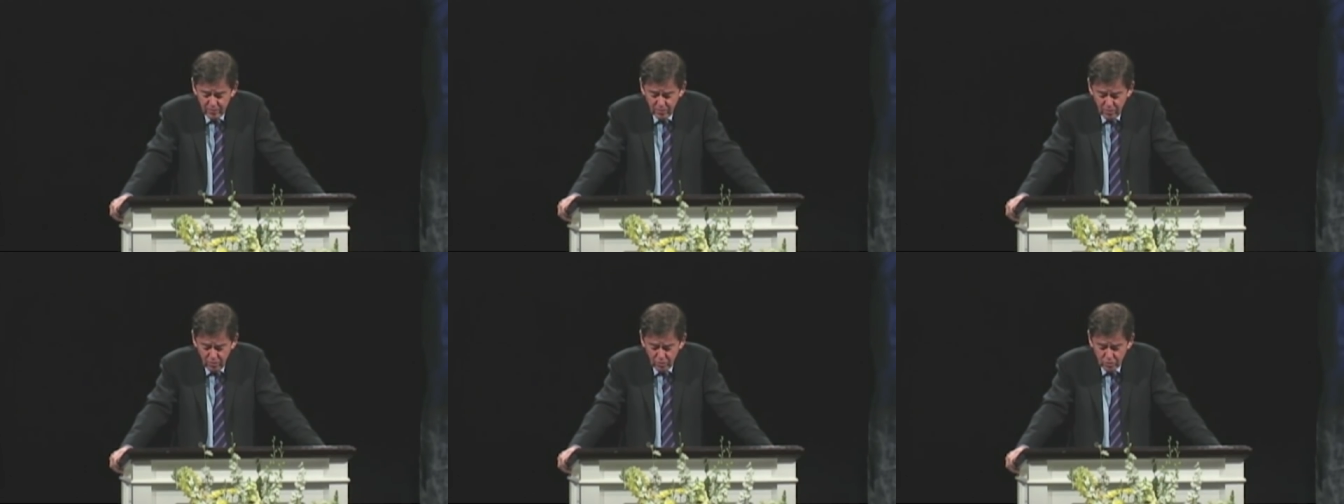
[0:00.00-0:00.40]

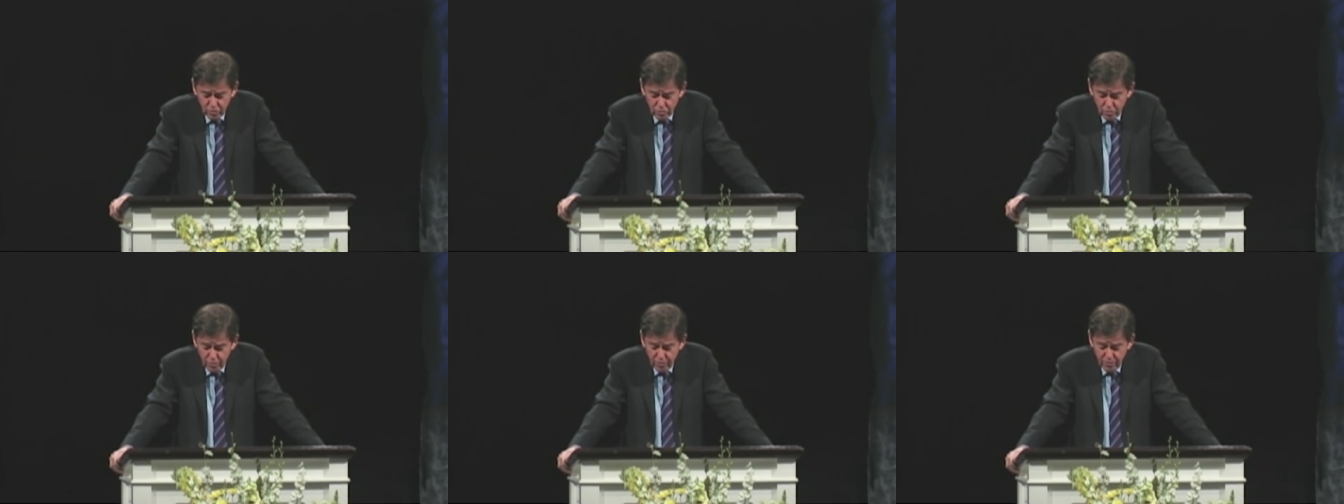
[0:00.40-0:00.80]
your
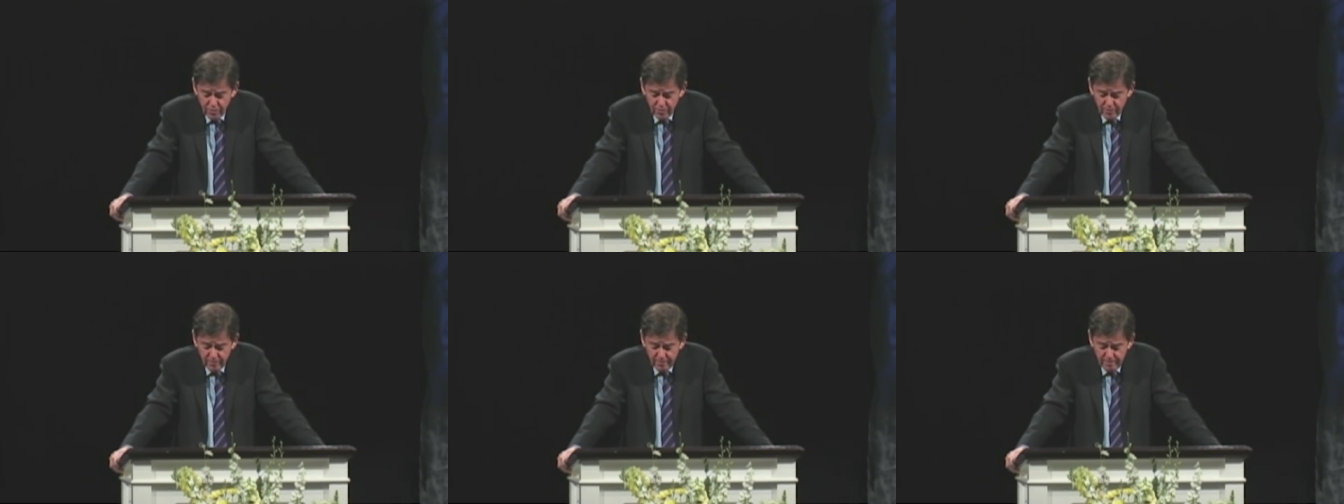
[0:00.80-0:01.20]
truth.
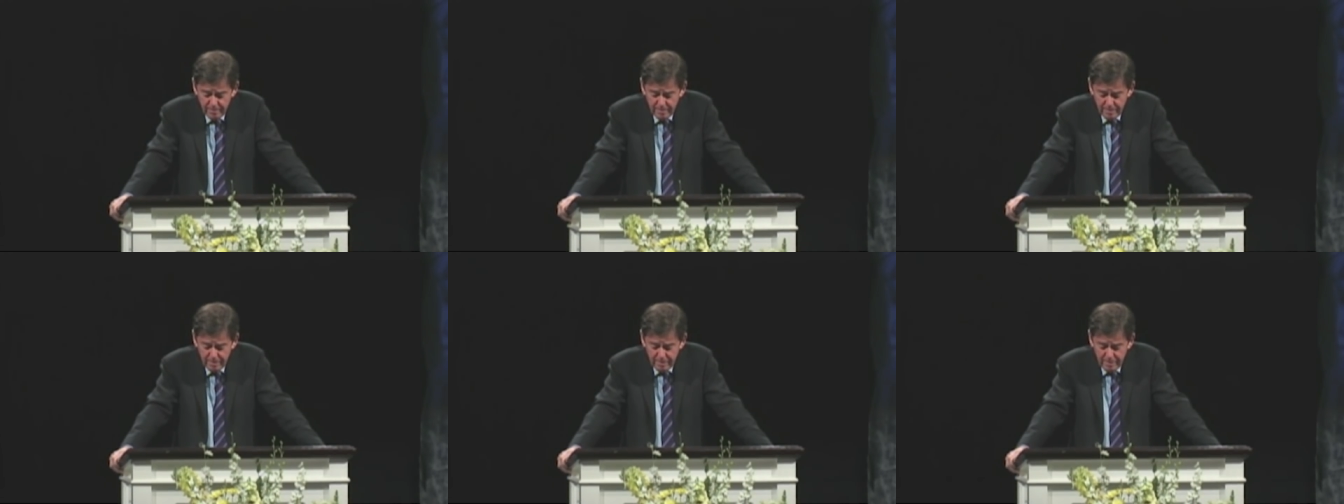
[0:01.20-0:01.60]

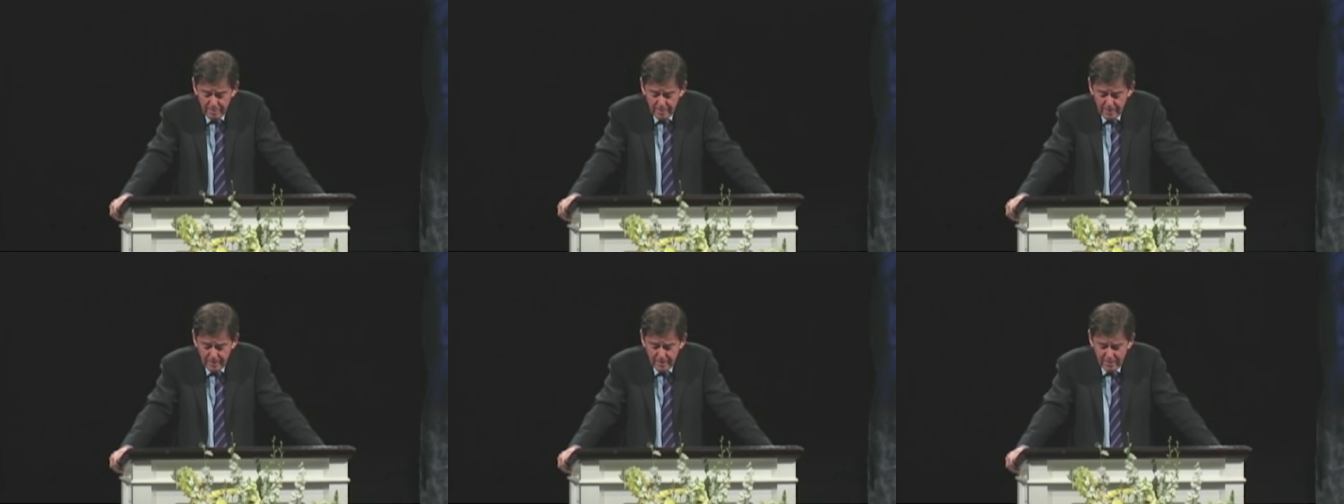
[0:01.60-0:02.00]

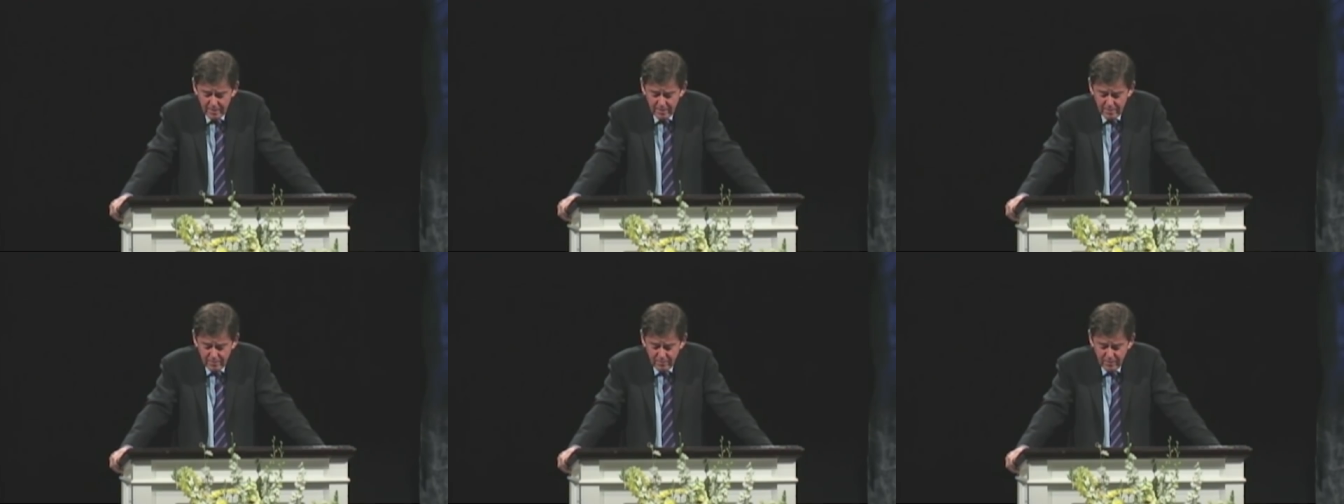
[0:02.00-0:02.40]

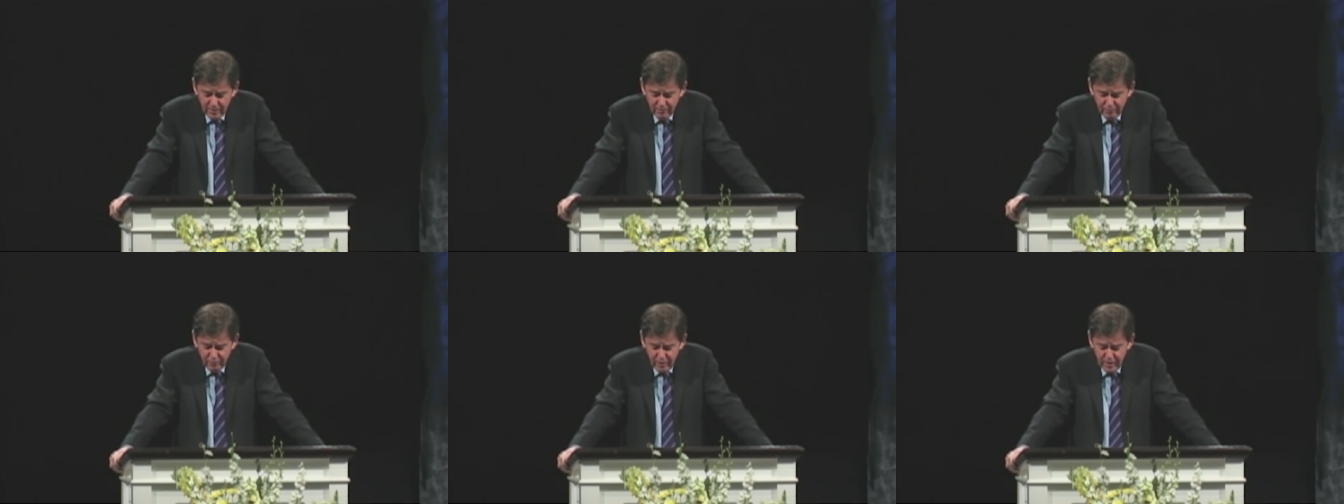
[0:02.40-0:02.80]
We
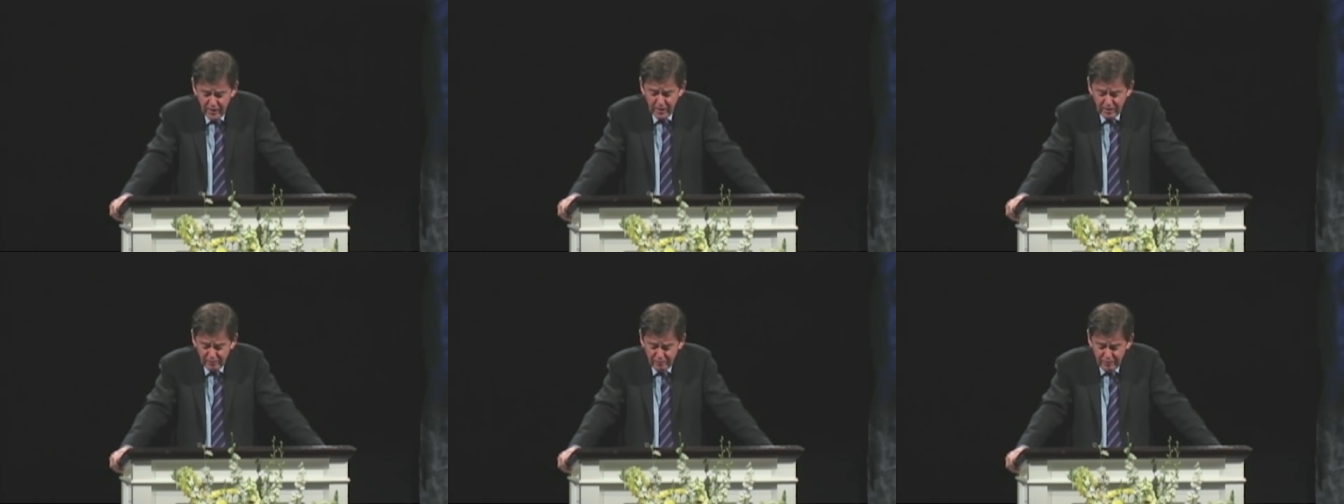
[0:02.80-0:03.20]
freely
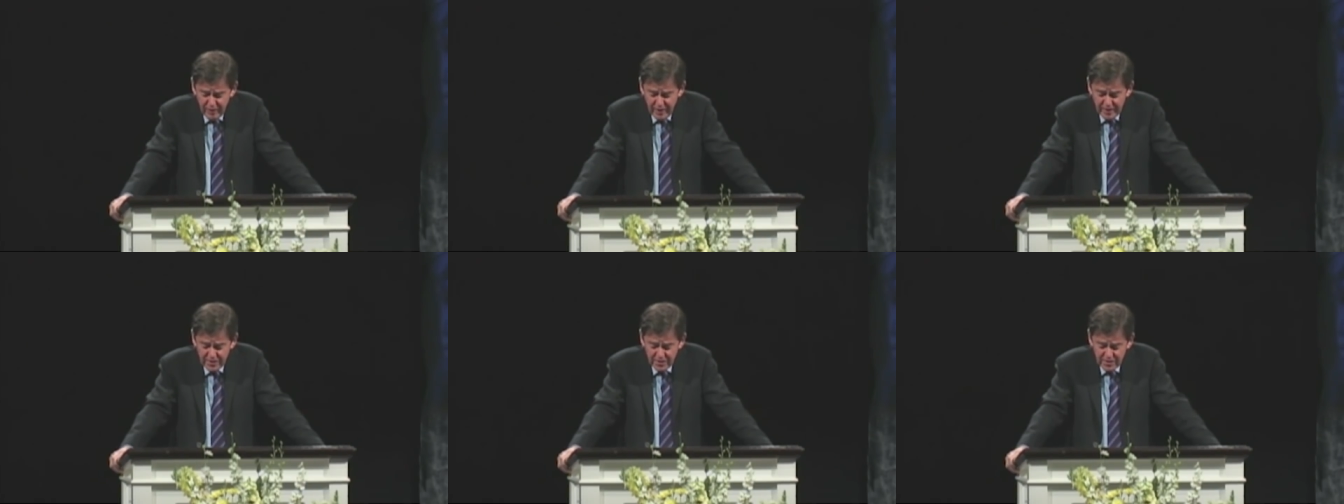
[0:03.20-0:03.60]

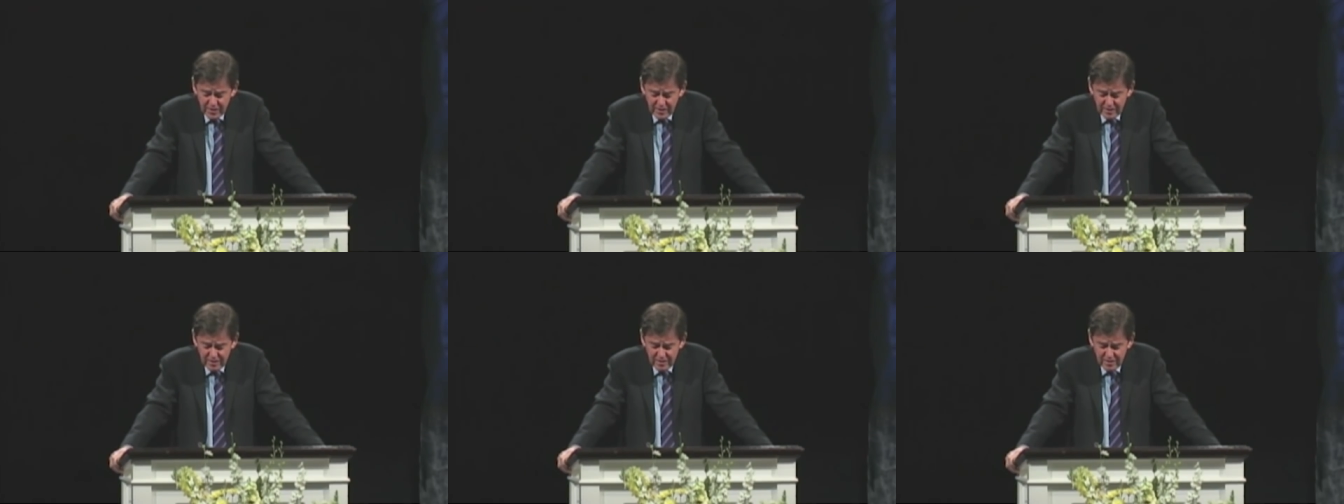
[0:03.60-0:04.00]
confess
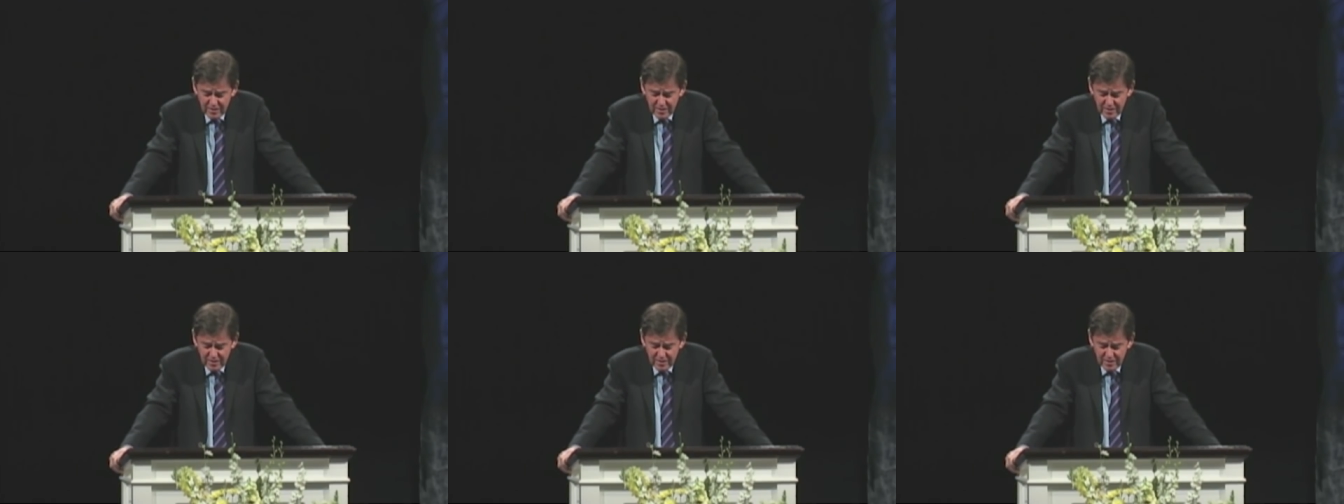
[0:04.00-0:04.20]
that